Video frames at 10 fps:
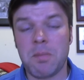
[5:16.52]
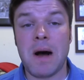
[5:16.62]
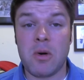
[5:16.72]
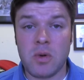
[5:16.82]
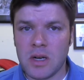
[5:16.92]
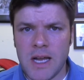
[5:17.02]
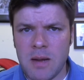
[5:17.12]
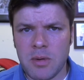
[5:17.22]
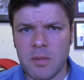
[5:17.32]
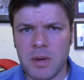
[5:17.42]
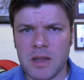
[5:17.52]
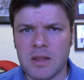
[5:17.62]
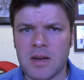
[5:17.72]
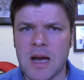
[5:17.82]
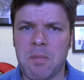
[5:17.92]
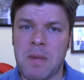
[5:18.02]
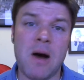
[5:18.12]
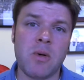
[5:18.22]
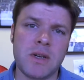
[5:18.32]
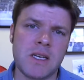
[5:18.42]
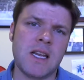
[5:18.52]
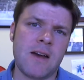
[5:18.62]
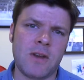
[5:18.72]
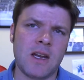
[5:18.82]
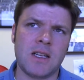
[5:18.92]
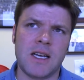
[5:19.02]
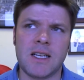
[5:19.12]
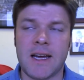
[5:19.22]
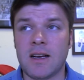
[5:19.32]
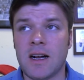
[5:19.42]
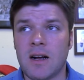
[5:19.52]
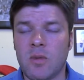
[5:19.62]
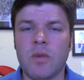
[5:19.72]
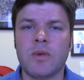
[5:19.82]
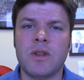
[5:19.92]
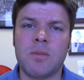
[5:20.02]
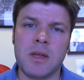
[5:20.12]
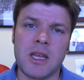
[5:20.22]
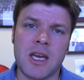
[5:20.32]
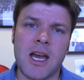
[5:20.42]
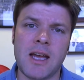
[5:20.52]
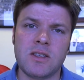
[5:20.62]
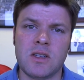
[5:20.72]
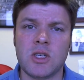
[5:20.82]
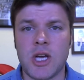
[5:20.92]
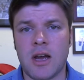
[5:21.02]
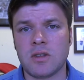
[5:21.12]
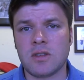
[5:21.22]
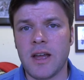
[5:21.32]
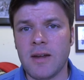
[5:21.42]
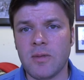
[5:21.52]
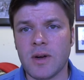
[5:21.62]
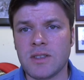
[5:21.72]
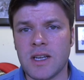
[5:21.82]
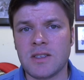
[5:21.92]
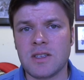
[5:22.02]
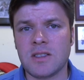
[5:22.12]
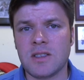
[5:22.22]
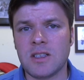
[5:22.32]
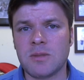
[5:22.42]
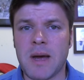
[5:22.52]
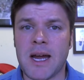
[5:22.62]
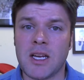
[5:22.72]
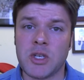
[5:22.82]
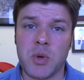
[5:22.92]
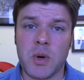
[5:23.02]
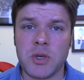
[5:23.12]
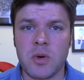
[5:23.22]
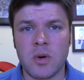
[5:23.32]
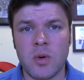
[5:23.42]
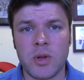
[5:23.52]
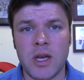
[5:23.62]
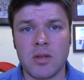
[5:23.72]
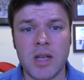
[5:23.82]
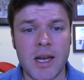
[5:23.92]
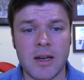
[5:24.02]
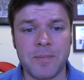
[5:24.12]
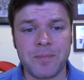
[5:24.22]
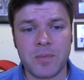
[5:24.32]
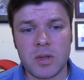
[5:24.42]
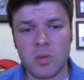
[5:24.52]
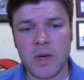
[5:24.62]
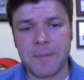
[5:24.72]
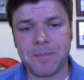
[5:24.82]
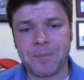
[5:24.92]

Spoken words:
bound labor, but they're not bound indefinitely, like what would be the case in chattel slavery's instances back in Georgia or North Carolina. Okay.